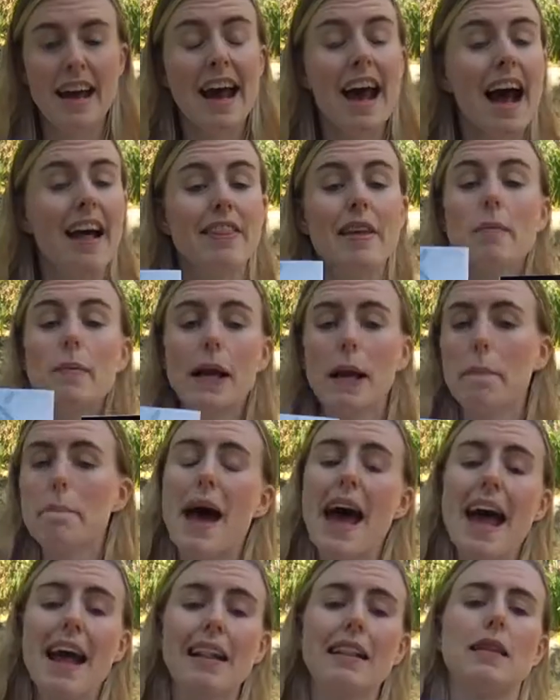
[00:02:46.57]
And then we
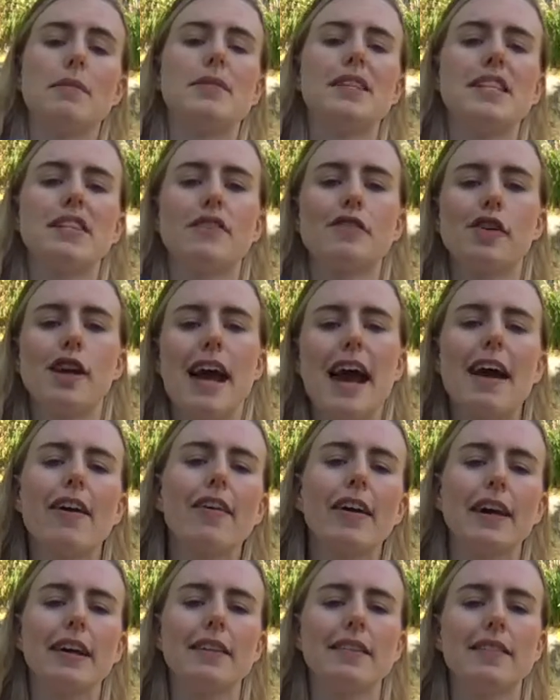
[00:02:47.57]
compared them in different
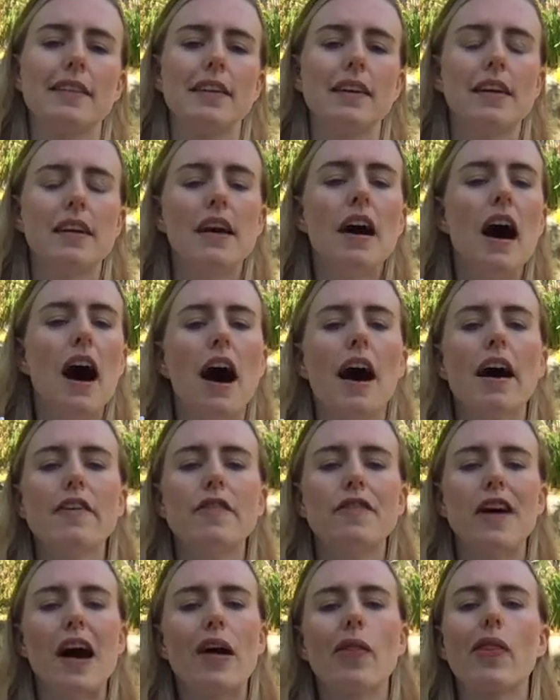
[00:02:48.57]
areas. I
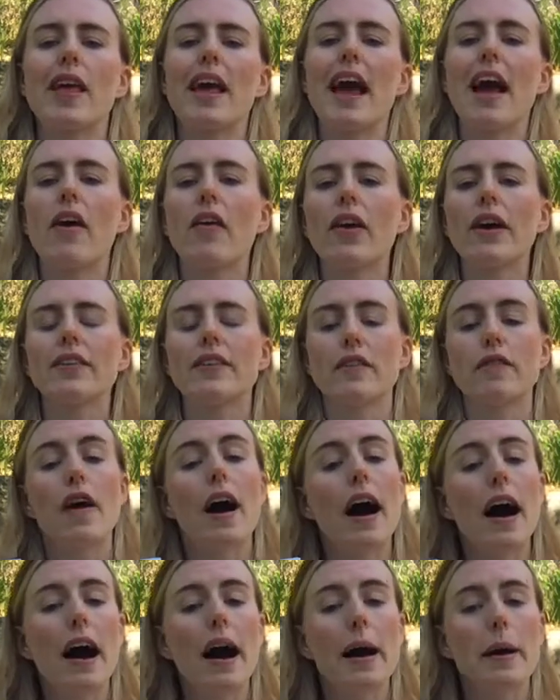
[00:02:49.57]
found the areas of
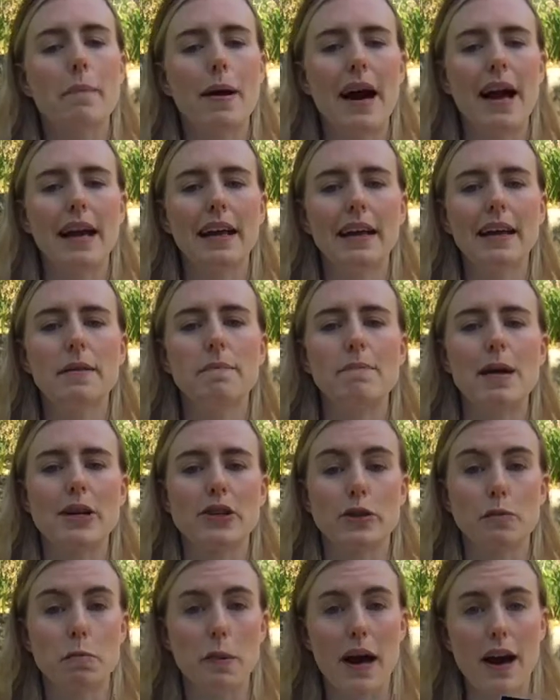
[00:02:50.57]
high myelin
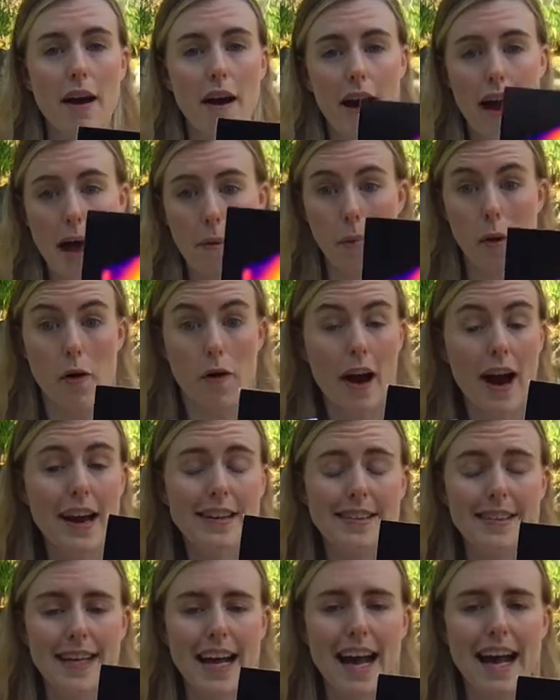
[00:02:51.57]
measured by our MRI
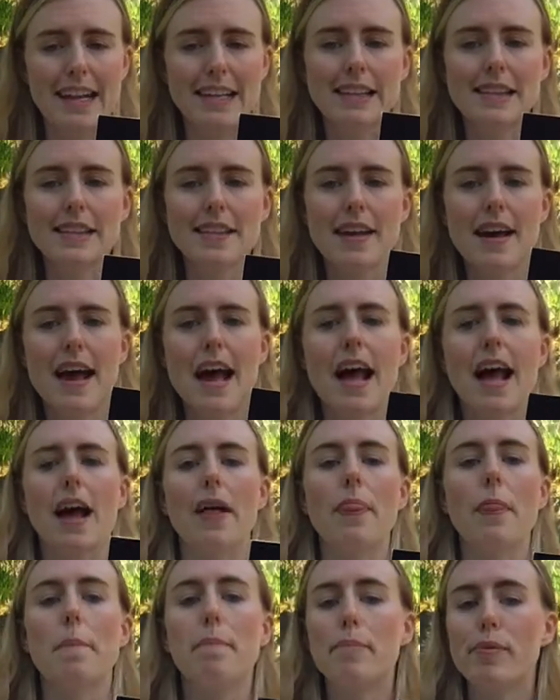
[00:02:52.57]
scans
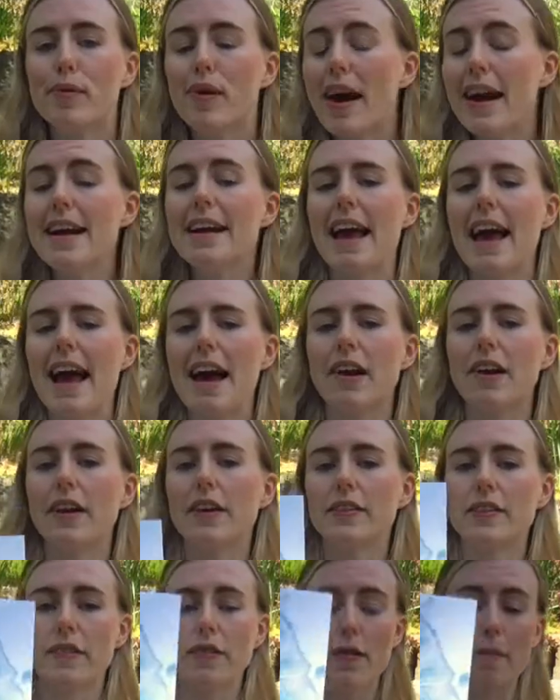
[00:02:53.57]
and the bright
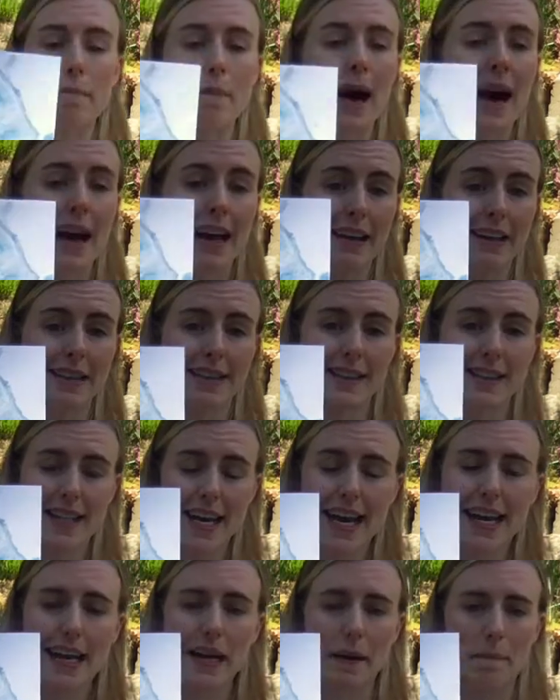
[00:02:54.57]
areas of the myelin
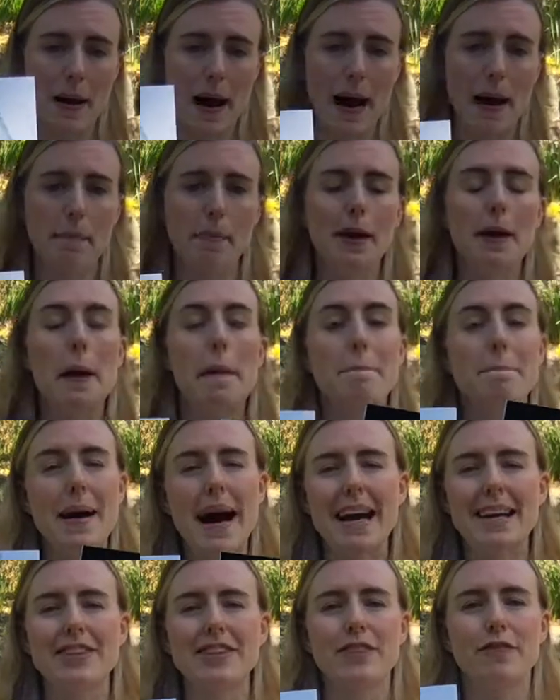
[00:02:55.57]
staining map
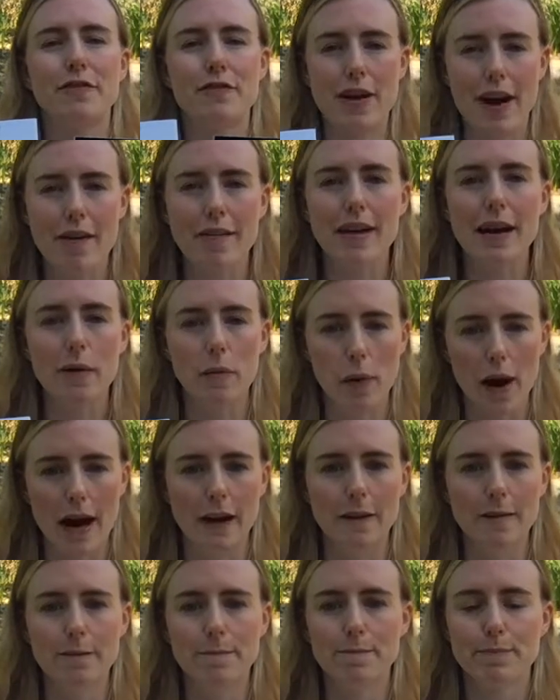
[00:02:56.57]
matched very
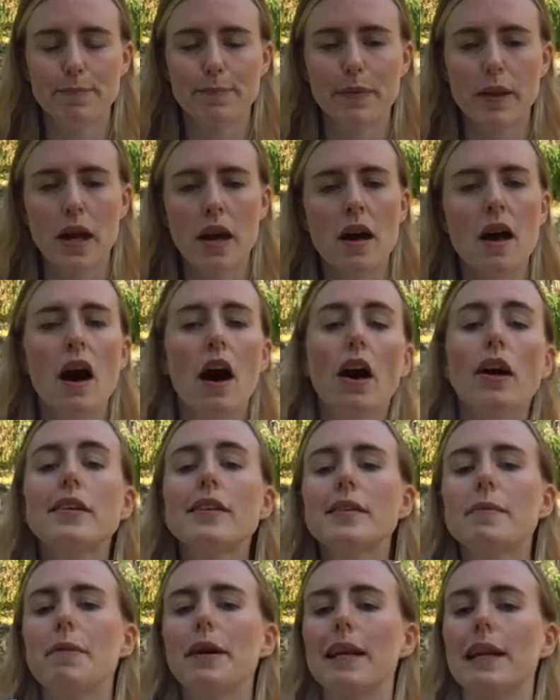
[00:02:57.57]
well.
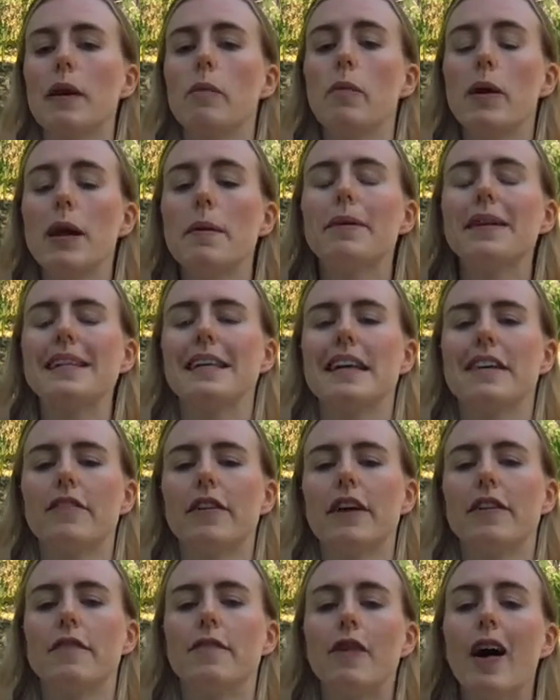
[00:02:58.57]
Ultimately, we believe
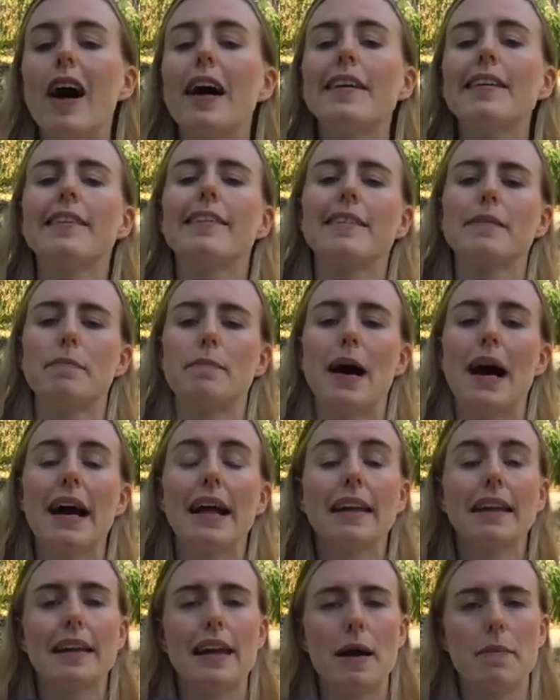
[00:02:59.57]
advanced
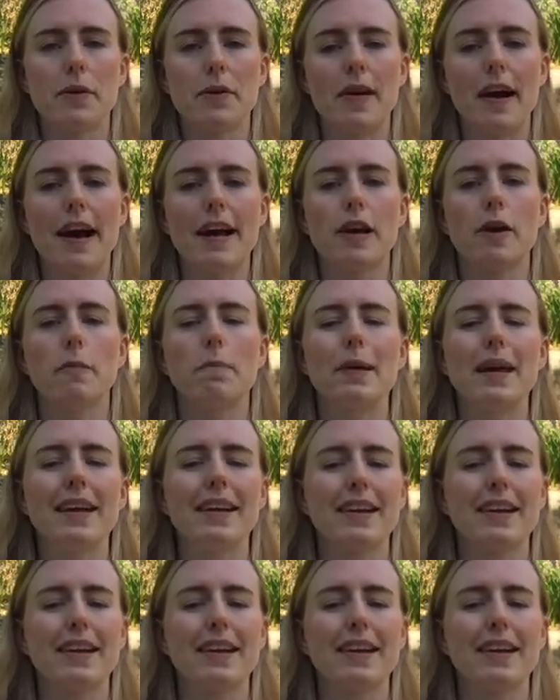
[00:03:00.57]
myelin MRI could be an